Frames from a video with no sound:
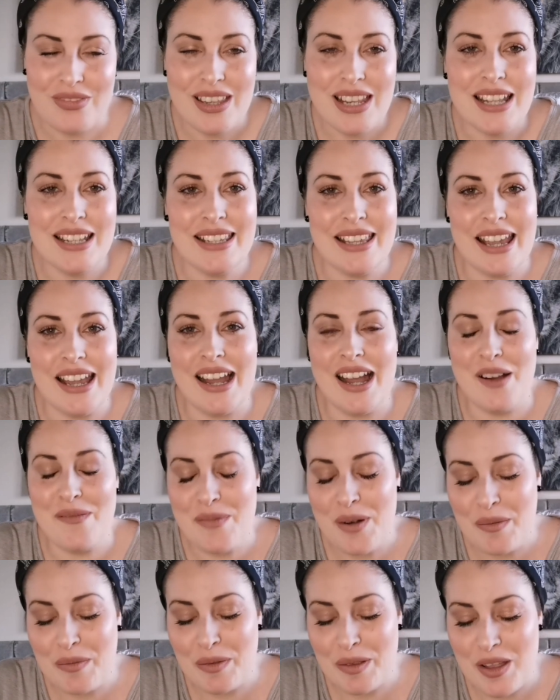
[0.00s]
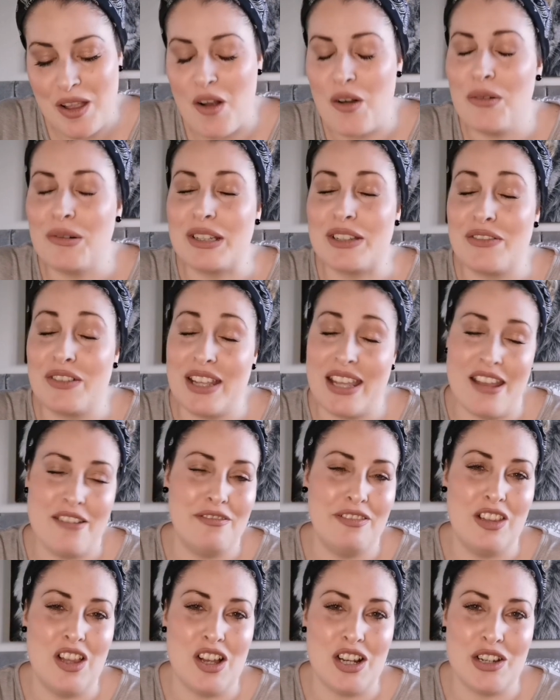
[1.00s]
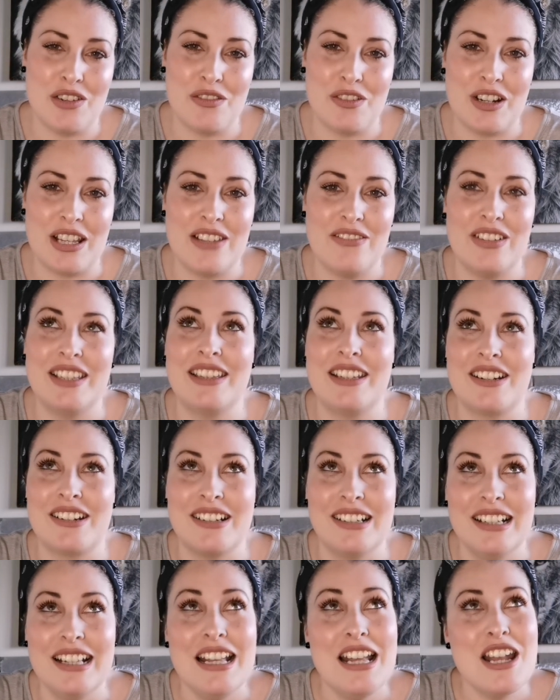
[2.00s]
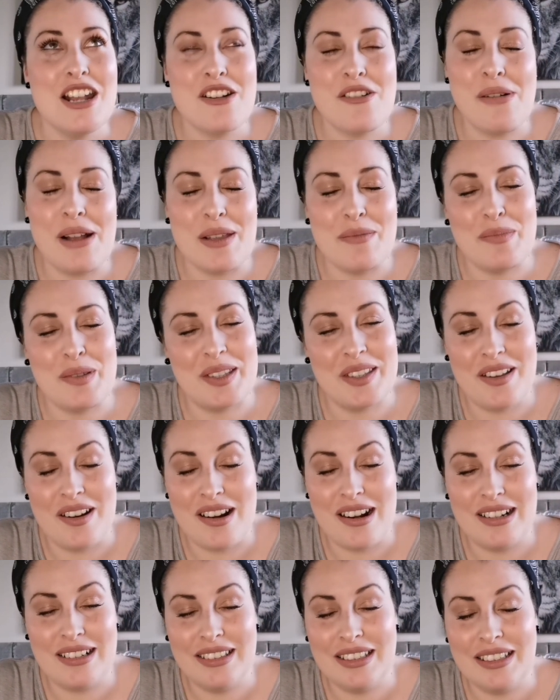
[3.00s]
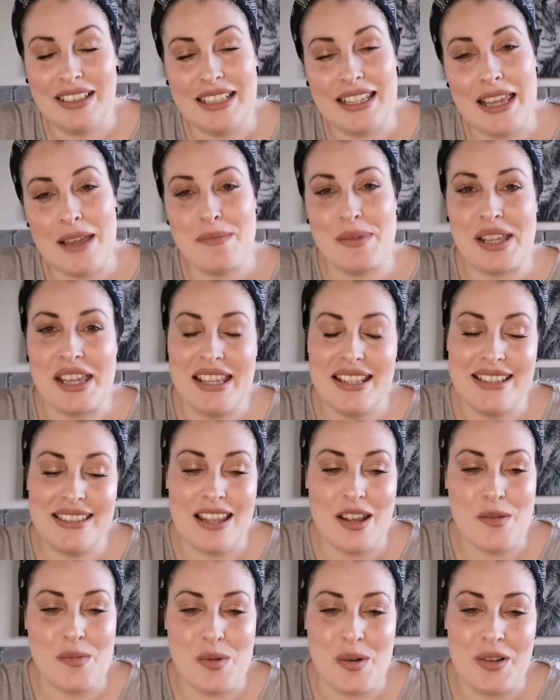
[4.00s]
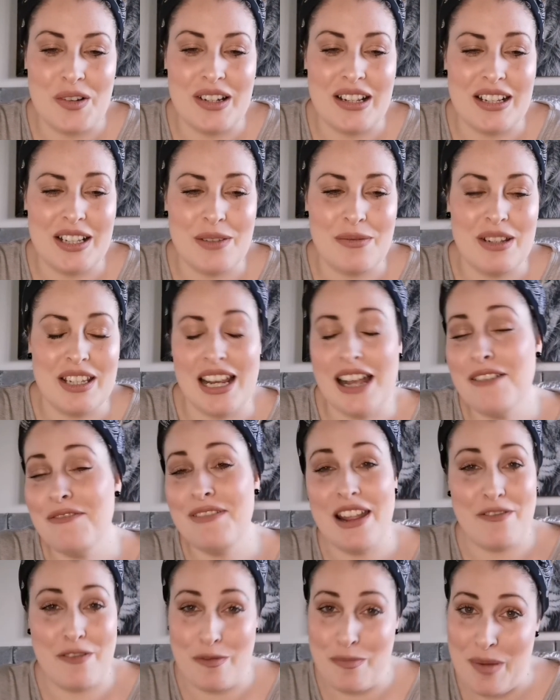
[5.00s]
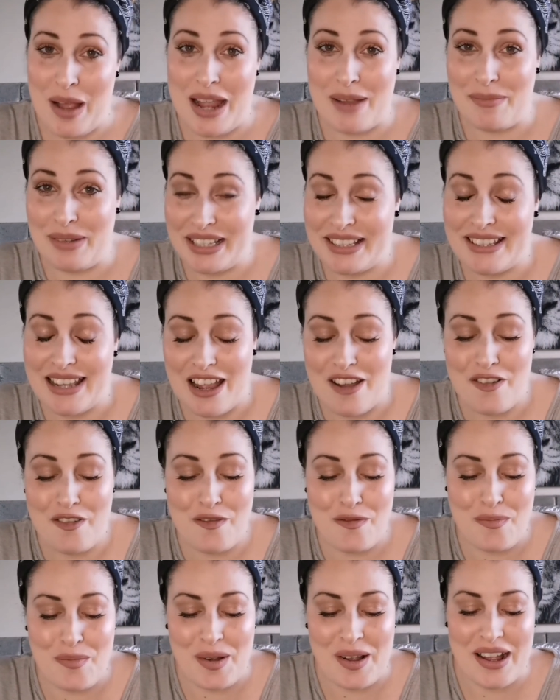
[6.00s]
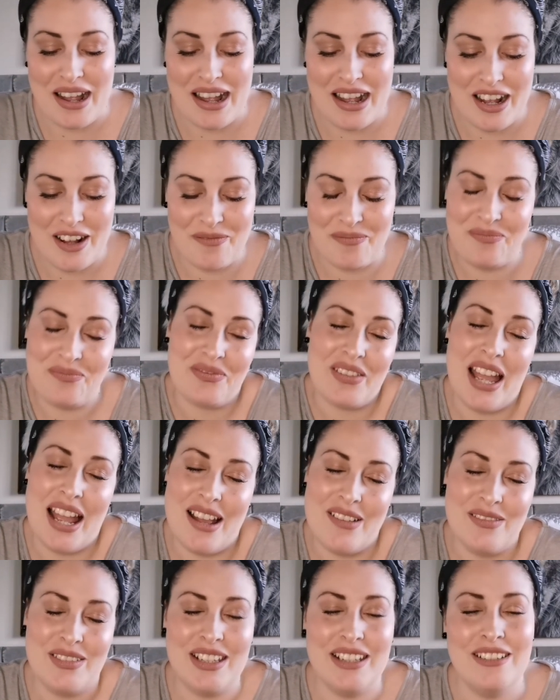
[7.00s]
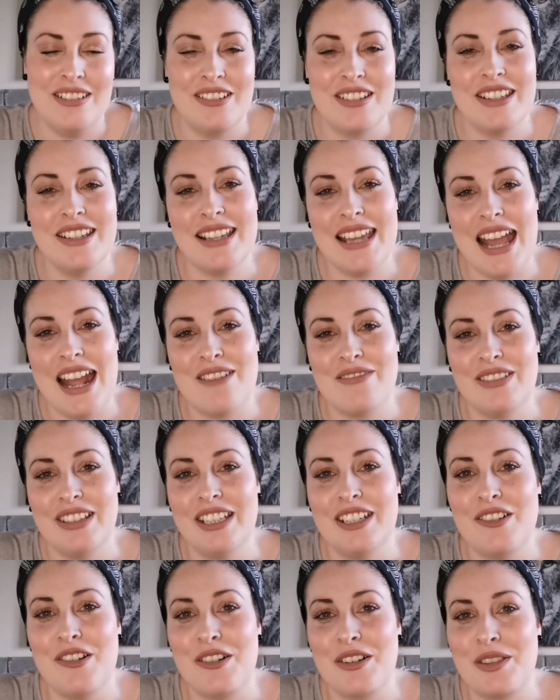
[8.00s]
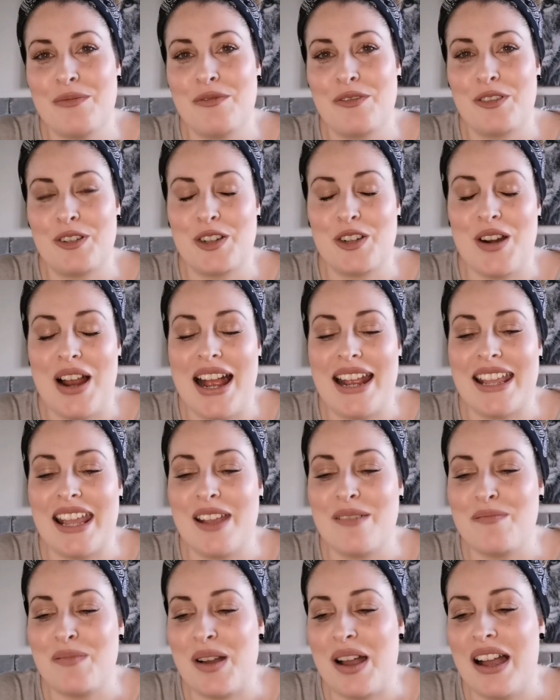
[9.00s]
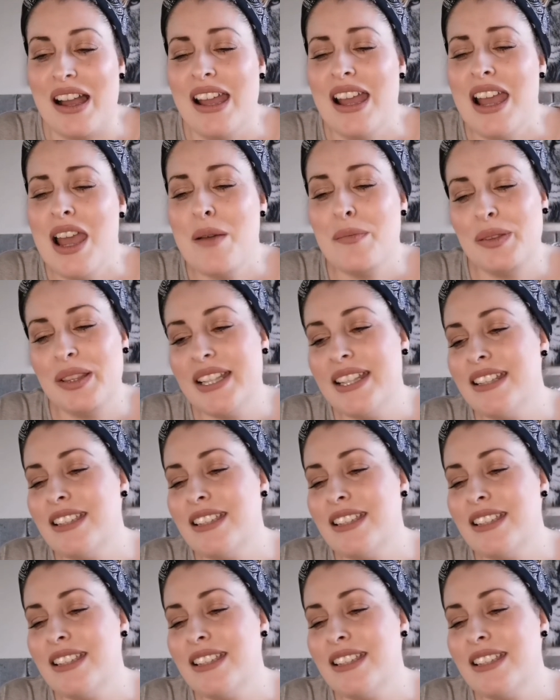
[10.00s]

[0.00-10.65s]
yeah, I'll probably always forgive Lush for even their quite bizarre gimmicky style products, which I'll never buy myself, but you know, you can't really knock them for trying. But please